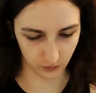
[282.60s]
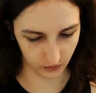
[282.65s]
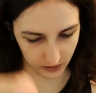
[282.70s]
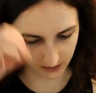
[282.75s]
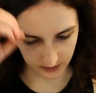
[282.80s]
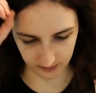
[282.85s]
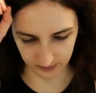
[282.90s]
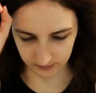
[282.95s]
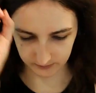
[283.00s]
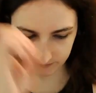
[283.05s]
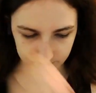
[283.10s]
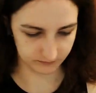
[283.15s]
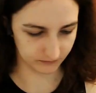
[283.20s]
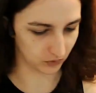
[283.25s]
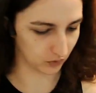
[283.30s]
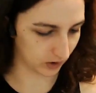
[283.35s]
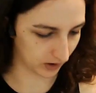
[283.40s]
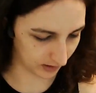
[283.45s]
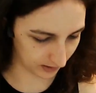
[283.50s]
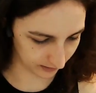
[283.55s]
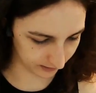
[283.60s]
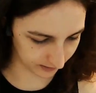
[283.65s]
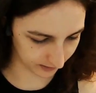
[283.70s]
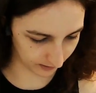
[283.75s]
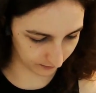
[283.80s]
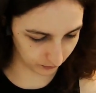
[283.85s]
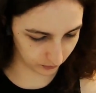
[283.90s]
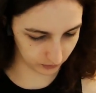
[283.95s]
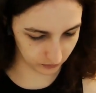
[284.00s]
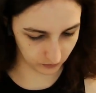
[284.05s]
brain, okay, I
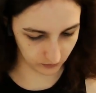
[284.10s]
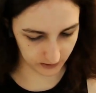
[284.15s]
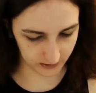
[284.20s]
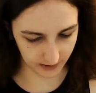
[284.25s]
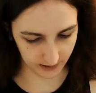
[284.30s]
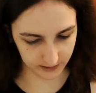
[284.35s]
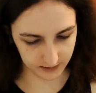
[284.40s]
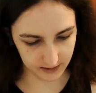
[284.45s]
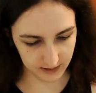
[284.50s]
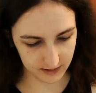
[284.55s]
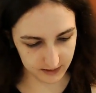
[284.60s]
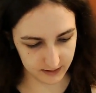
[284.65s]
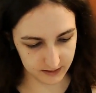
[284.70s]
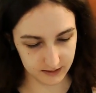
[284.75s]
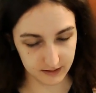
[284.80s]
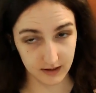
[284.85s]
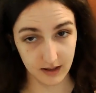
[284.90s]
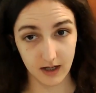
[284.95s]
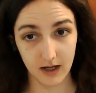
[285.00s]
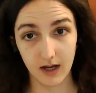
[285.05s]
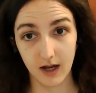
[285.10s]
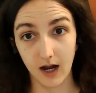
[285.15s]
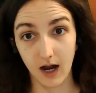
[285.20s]
think I will do it like this,